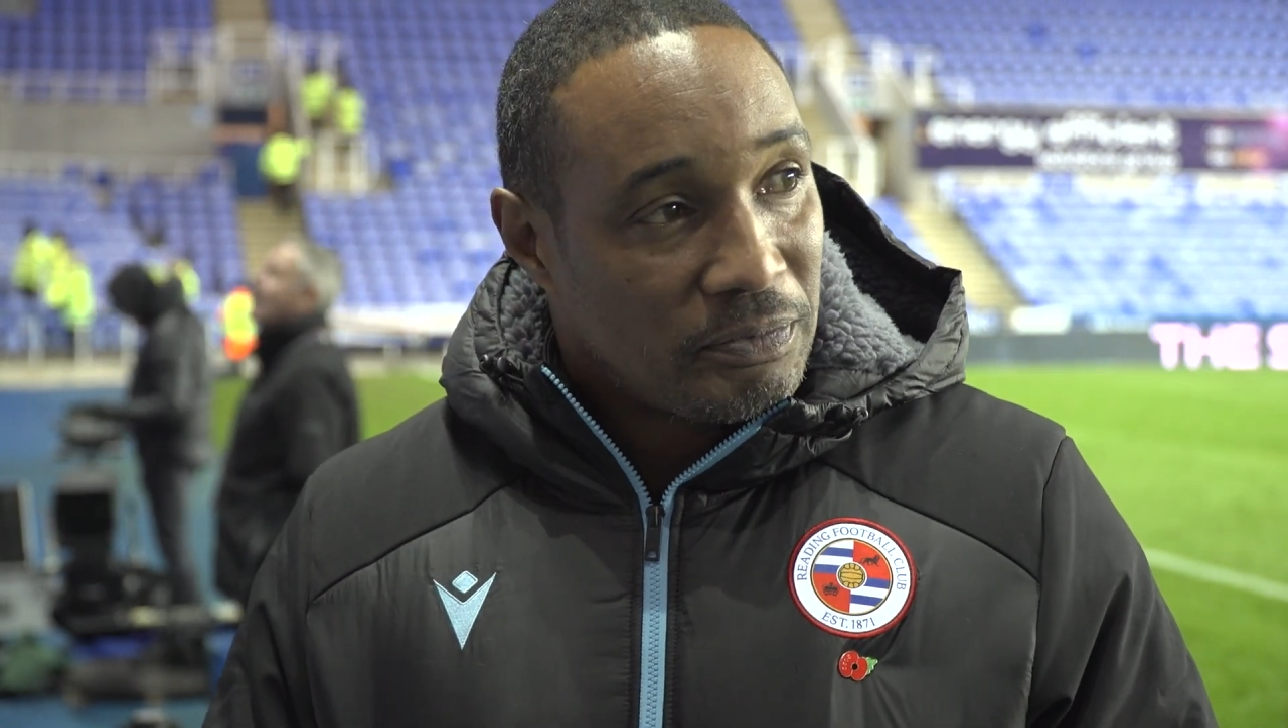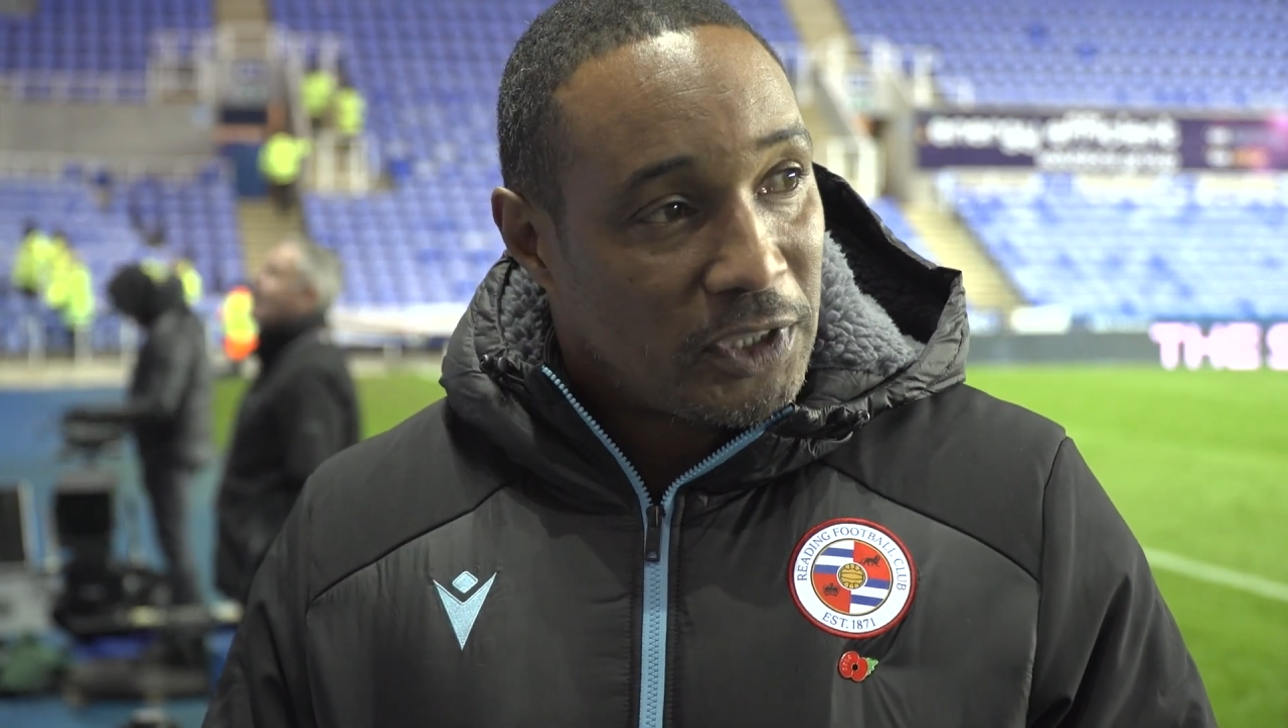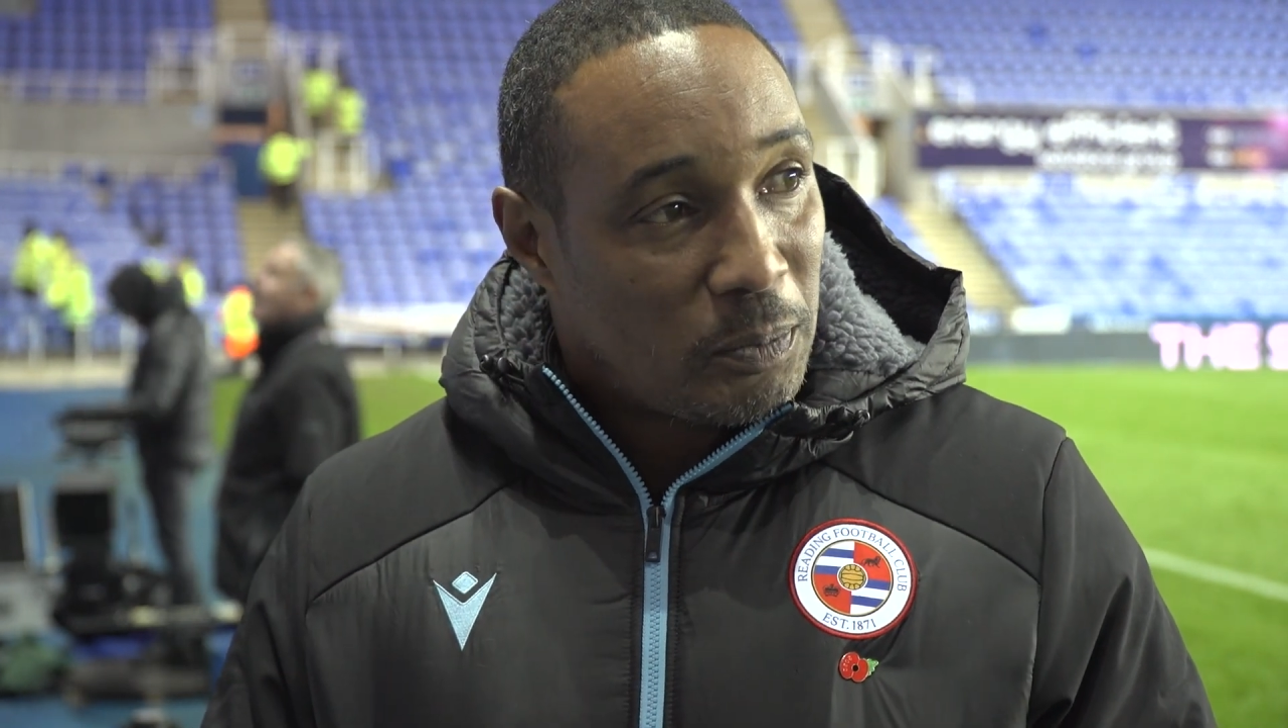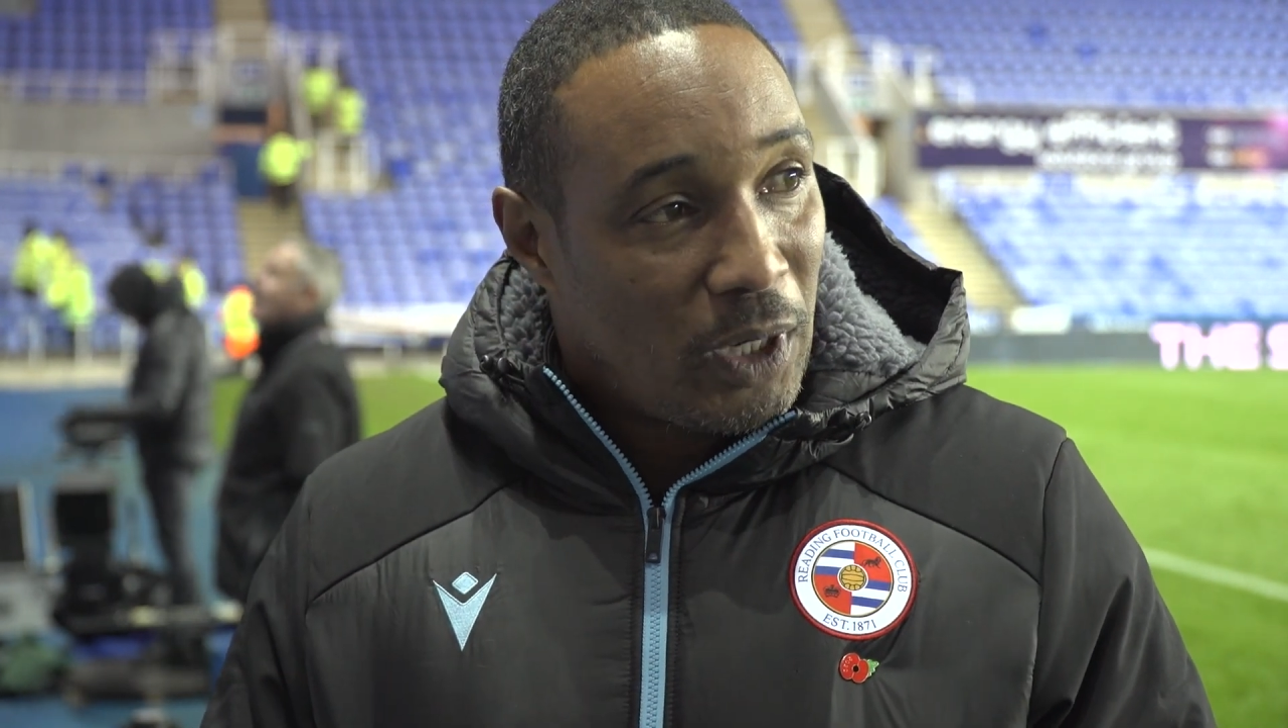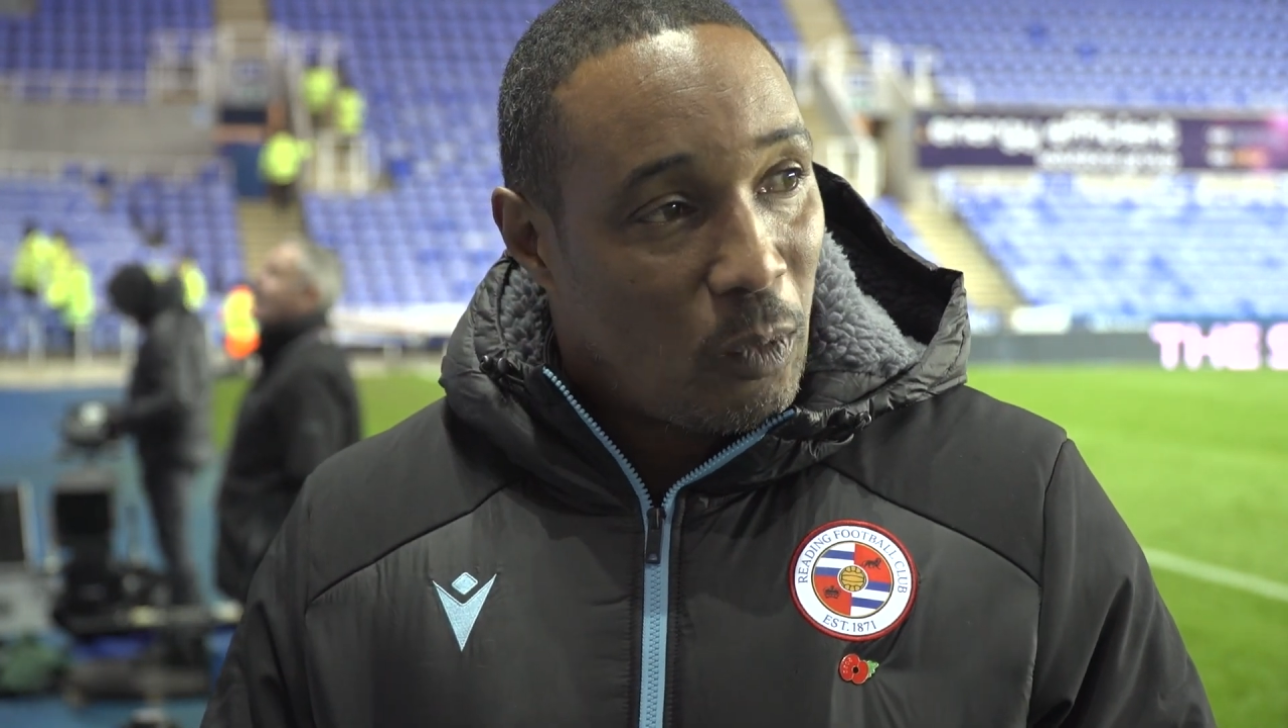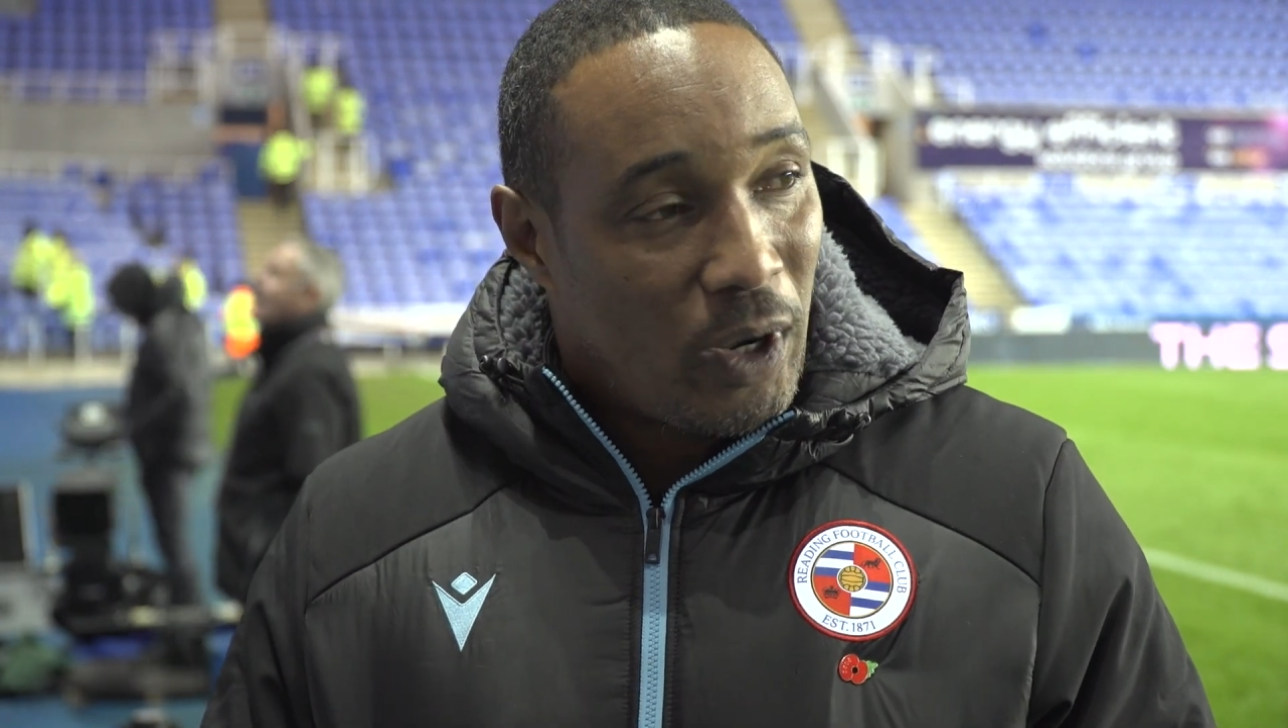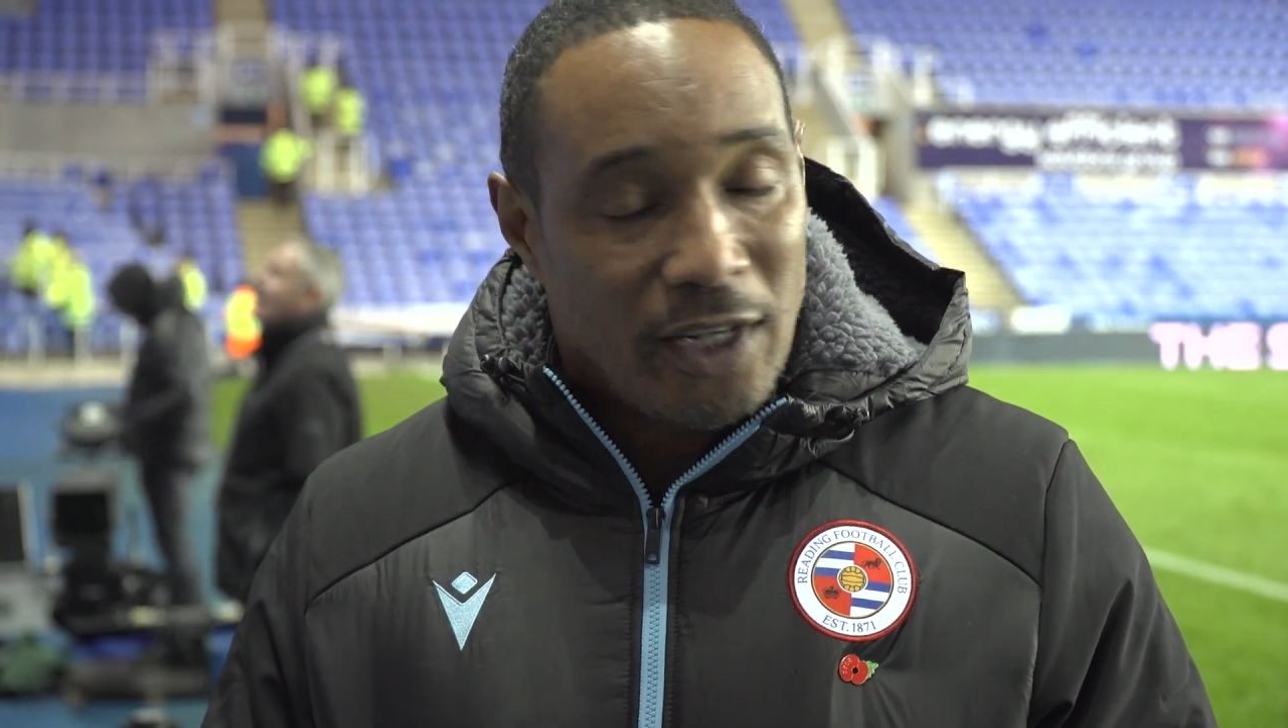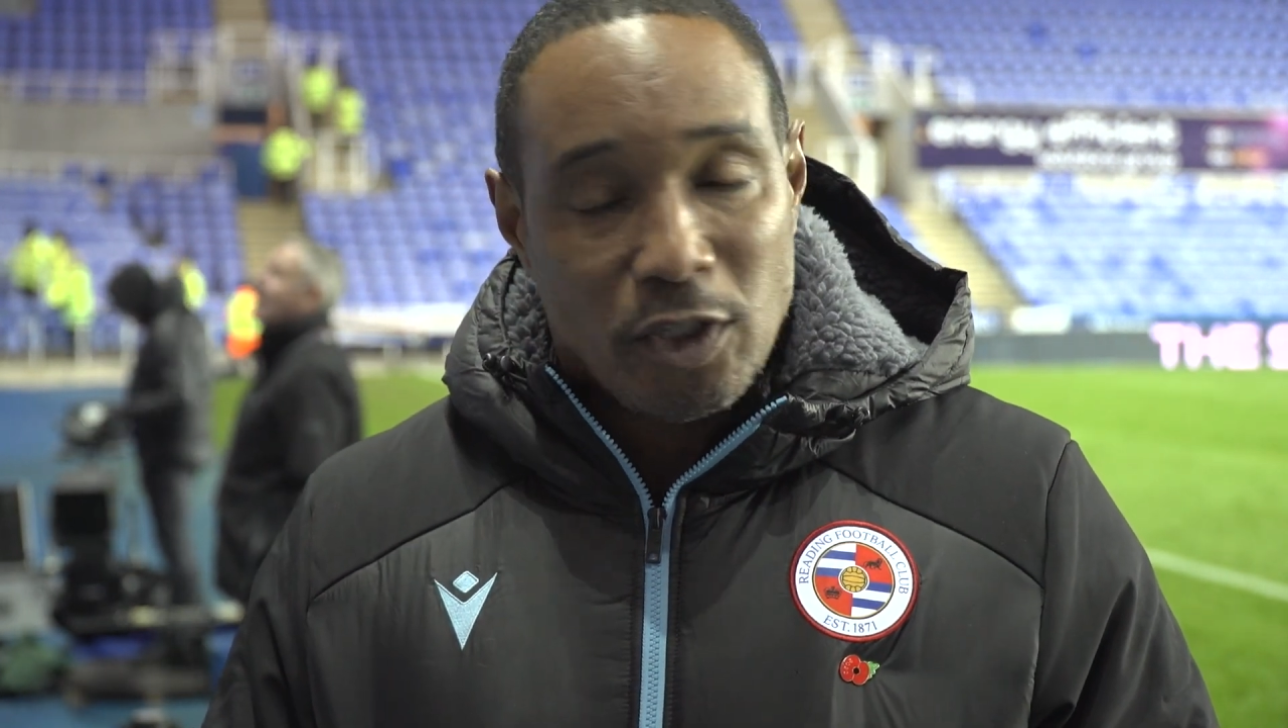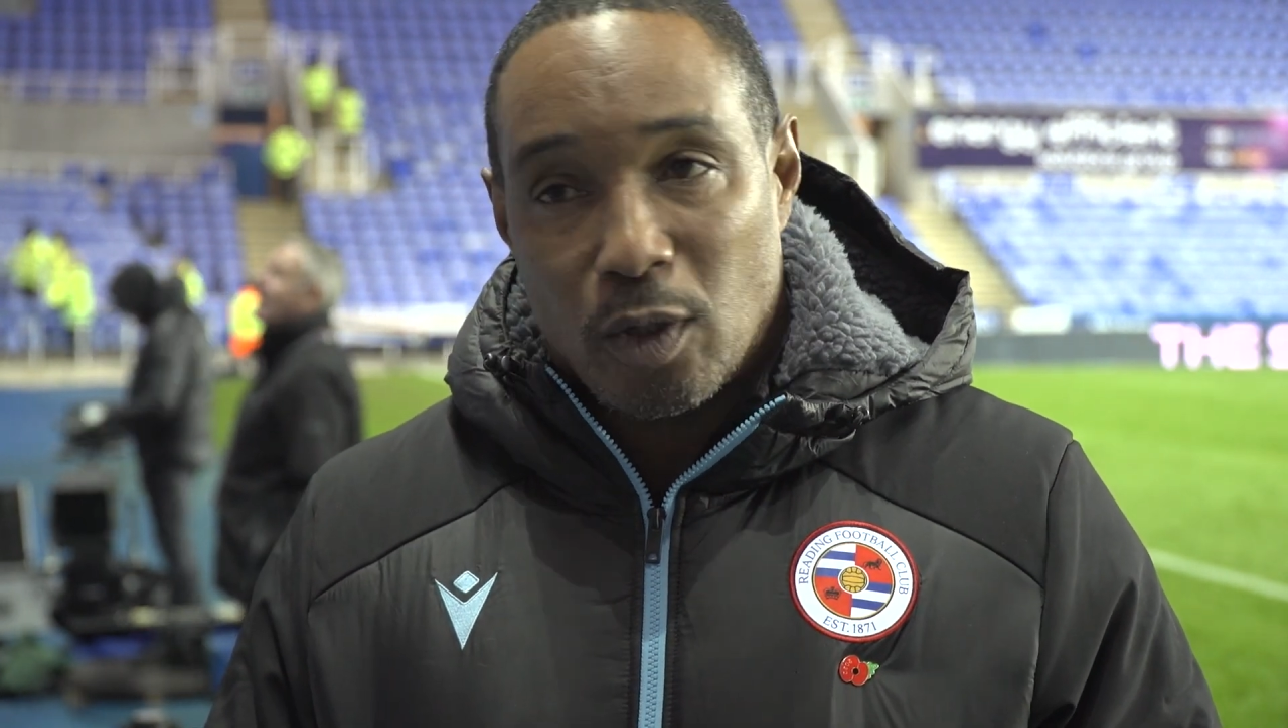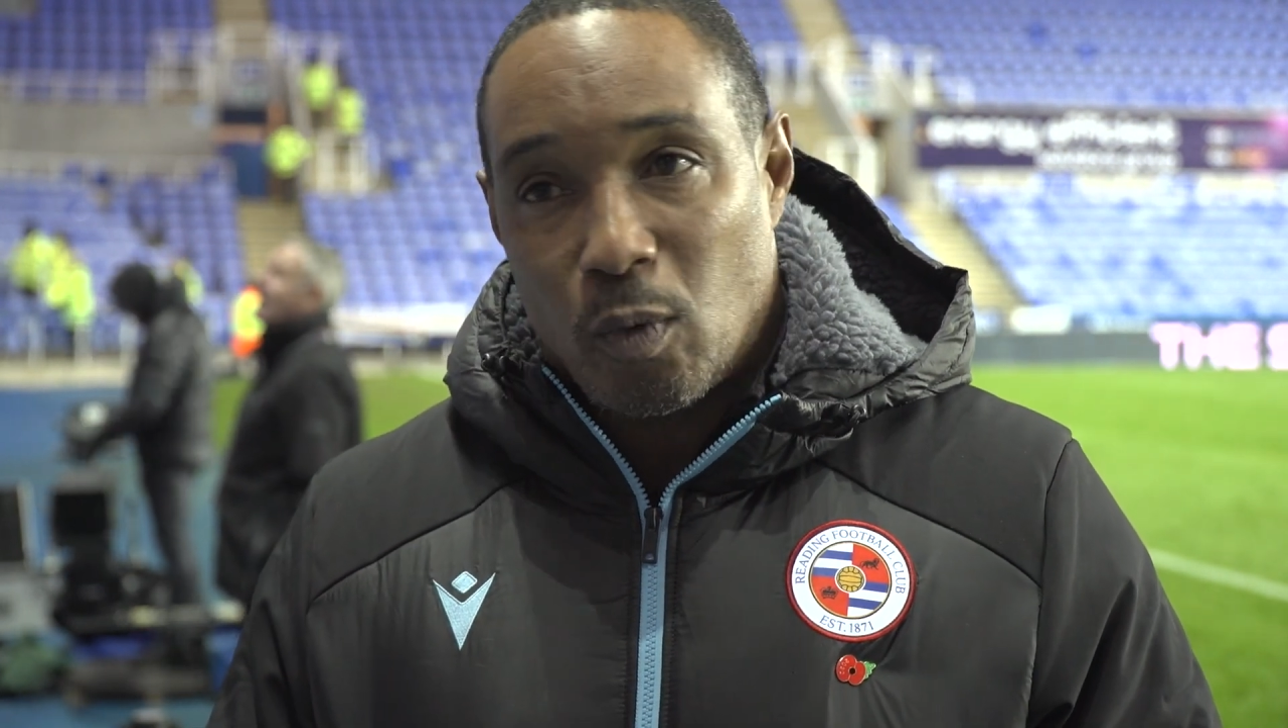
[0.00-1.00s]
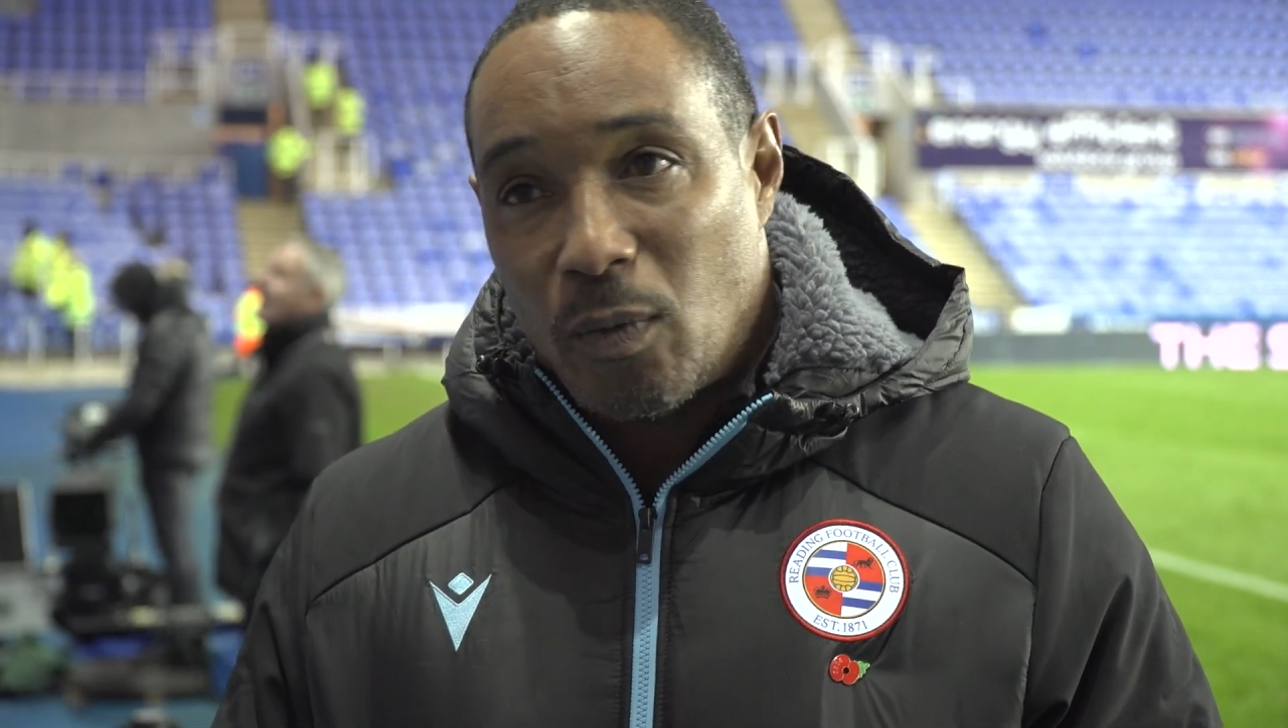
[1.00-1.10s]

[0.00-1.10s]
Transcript: spill away into a